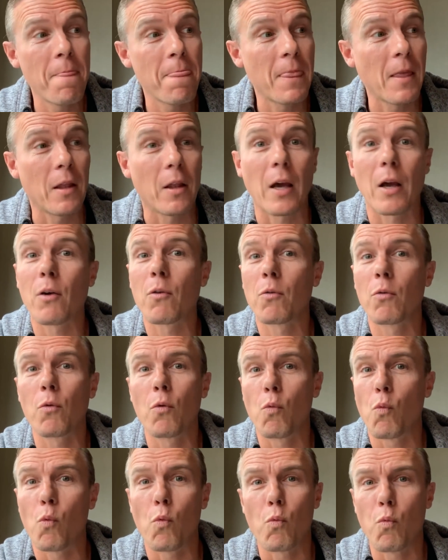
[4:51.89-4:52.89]
like
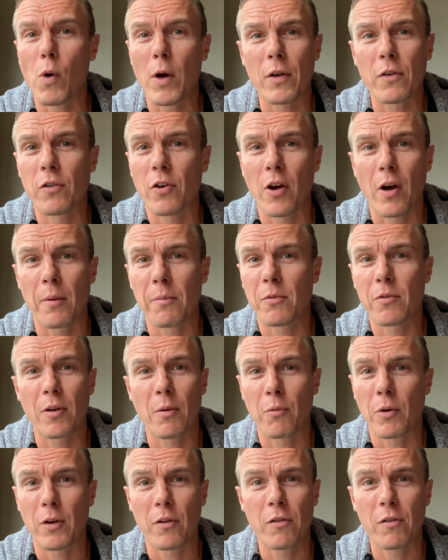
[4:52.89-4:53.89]
one time
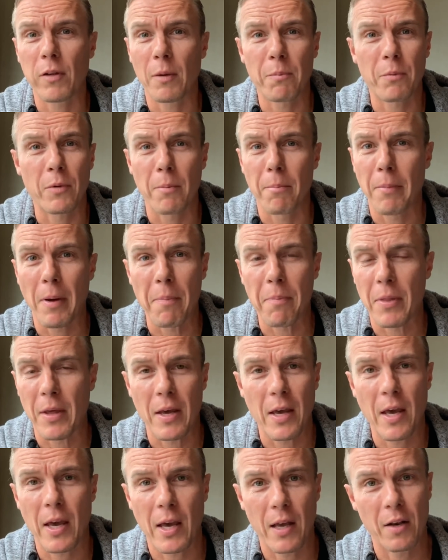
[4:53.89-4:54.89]
someone slipped and bumped their
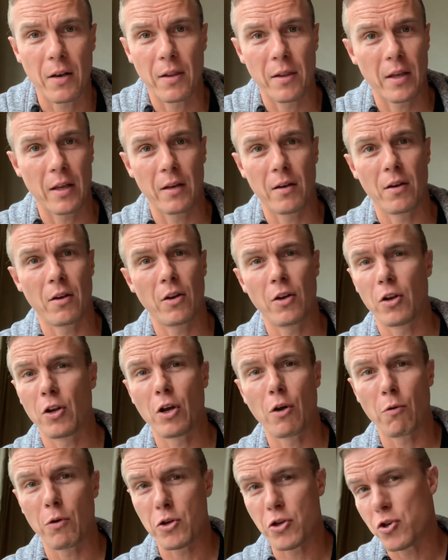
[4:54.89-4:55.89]
head, and then no
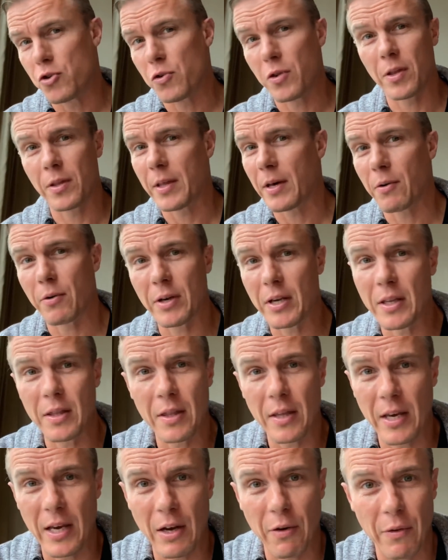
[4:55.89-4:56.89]
one knew that they were in
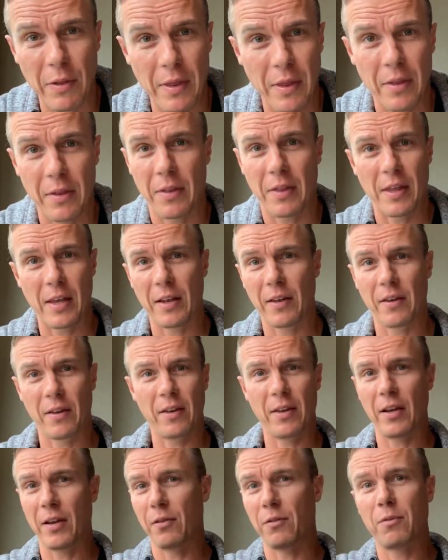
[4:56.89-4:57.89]
there, and then
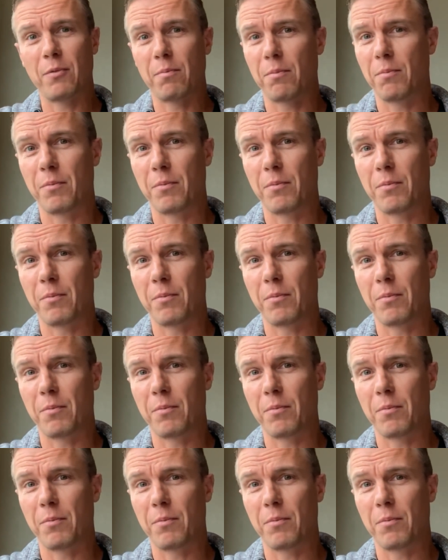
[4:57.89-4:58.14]
there's